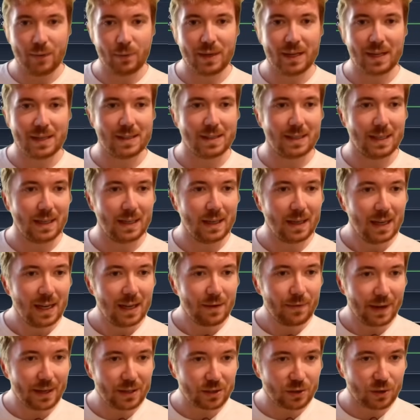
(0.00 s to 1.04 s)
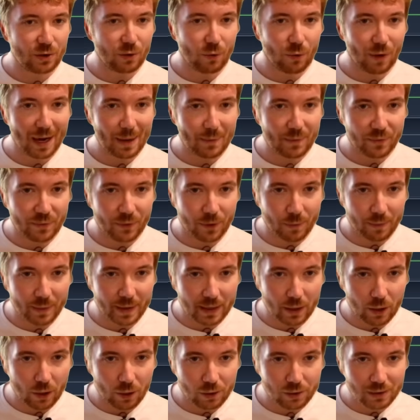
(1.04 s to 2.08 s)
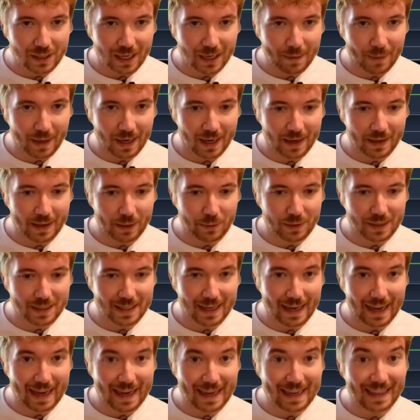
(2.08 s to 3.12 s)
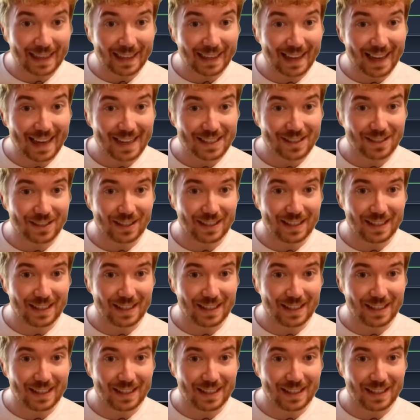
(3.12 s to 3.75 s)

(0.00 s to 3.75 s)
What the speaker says: we can see, if I just grab from the all-time high that we set in last